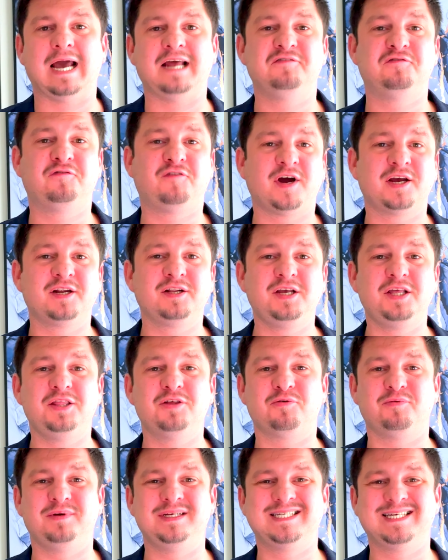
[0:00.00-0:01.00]
And finally,
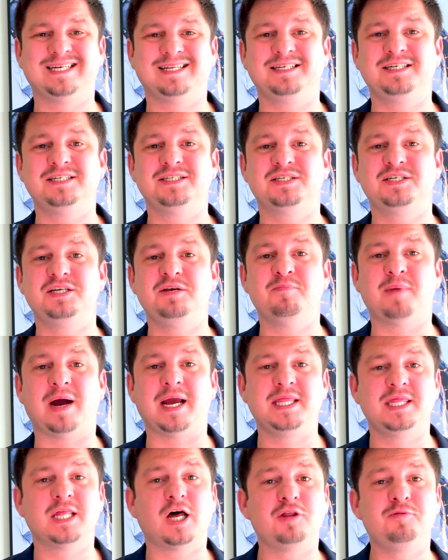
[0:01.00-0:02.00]
the resiliency
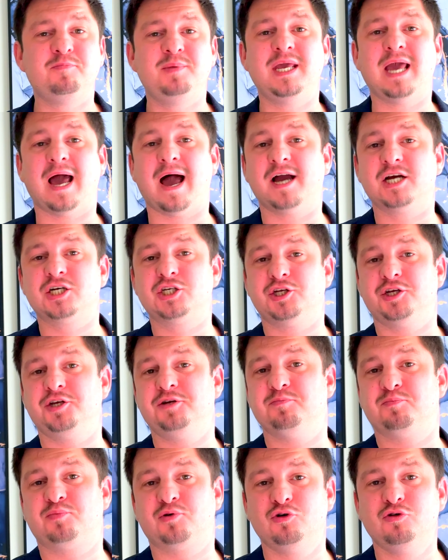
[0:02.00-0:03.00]
might not be actually
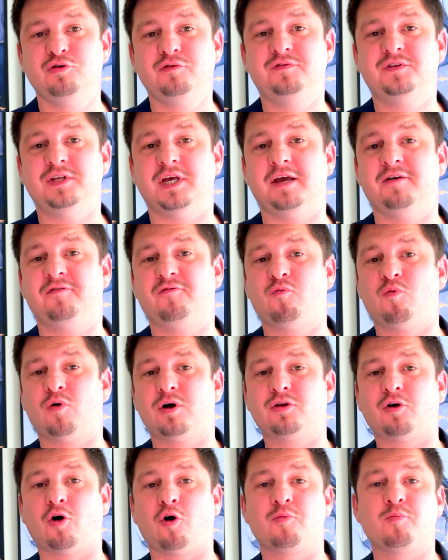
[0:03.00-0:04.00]
improved if
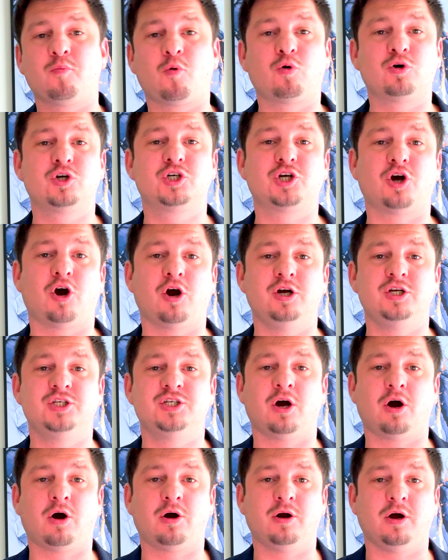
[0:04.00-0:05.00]
one or more
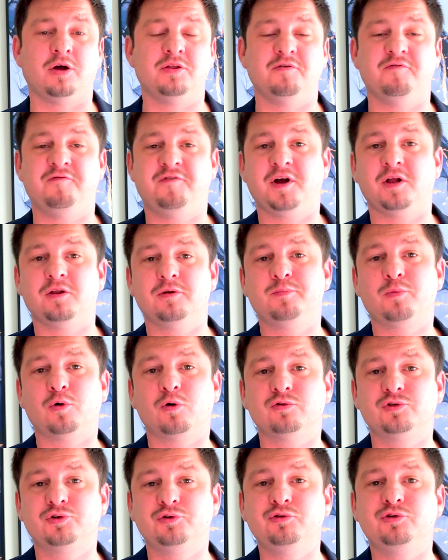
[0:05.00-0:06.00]
shards are
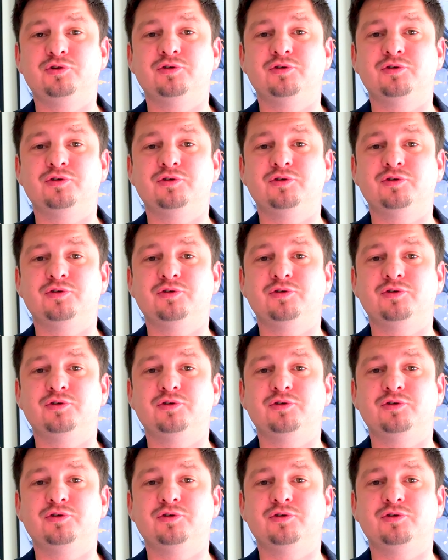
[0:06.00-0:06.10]
unavailable due